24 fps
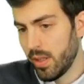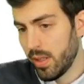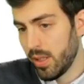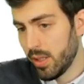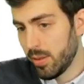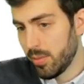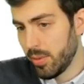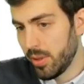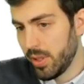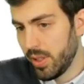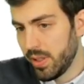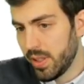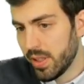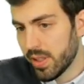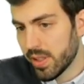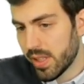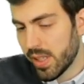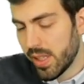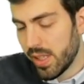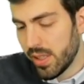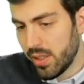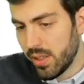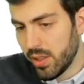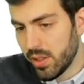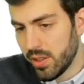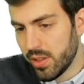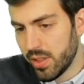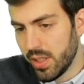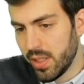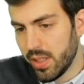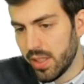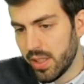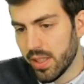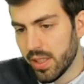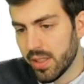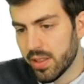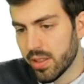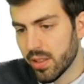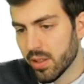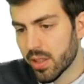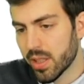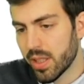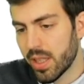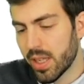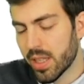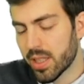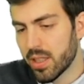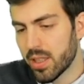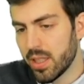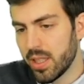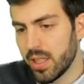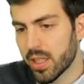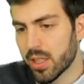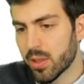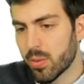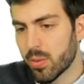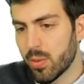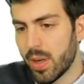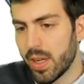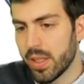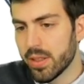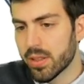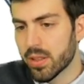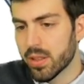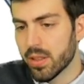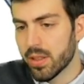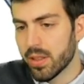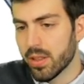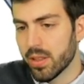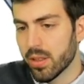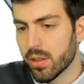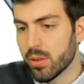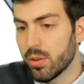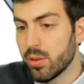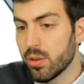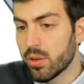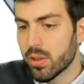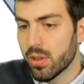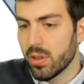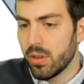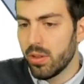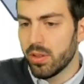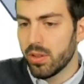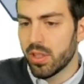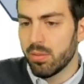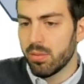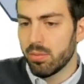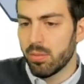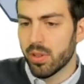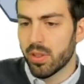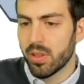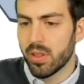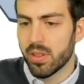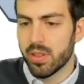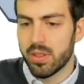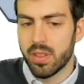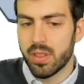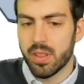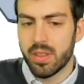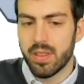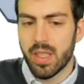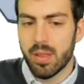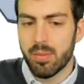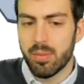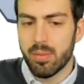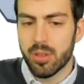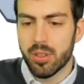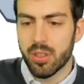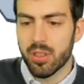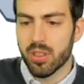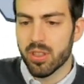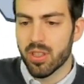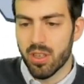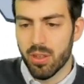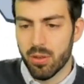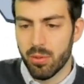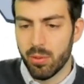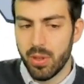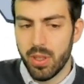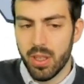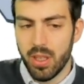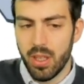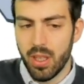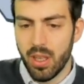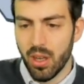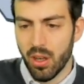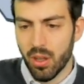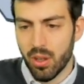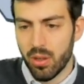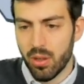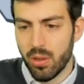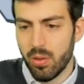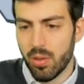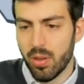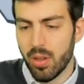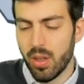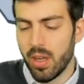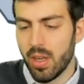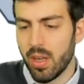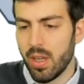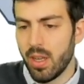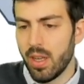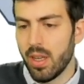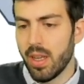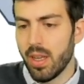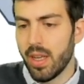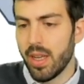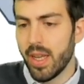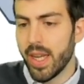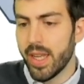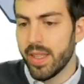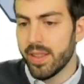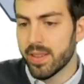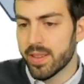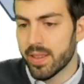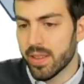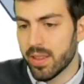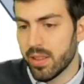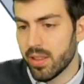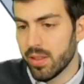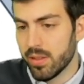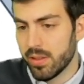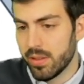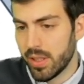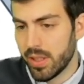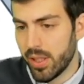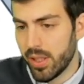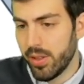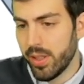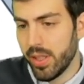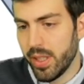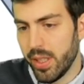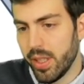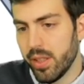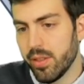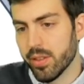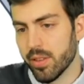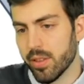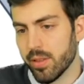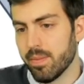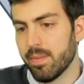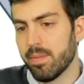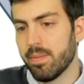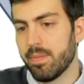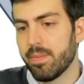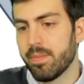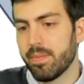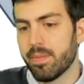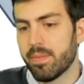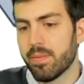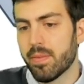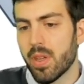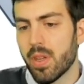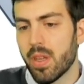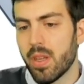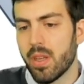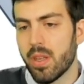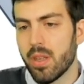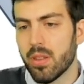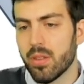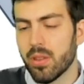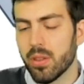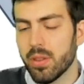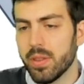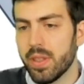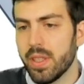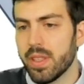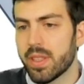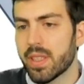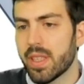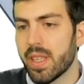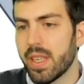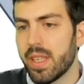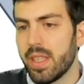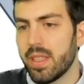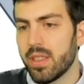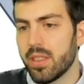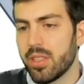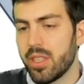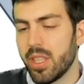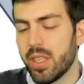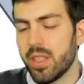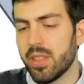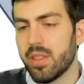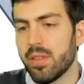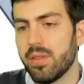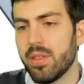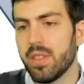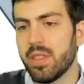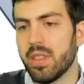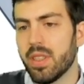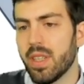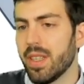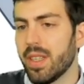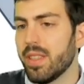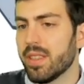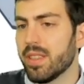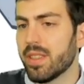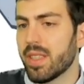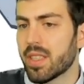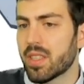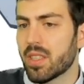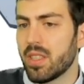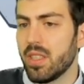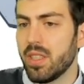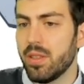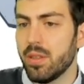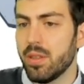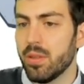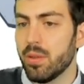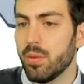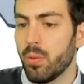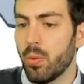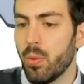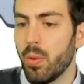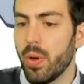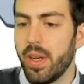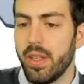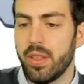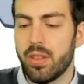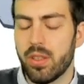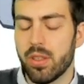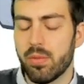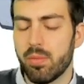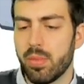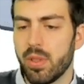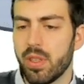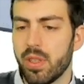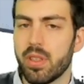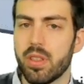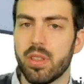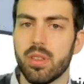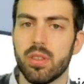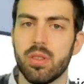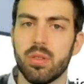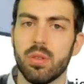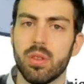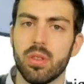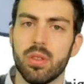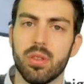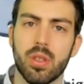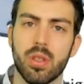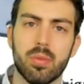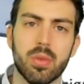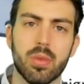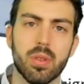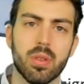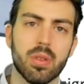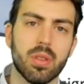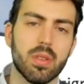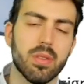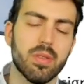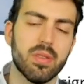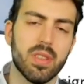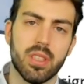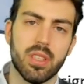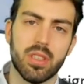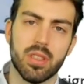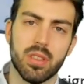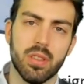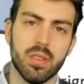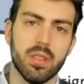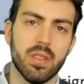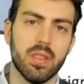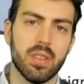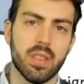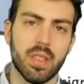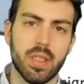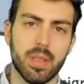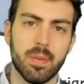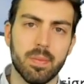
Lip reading: But in this case, you see that it's actually quite a good solution because the temperatures are really low and very even. So in this case, a generative design is actually way superior to a normal conventional design.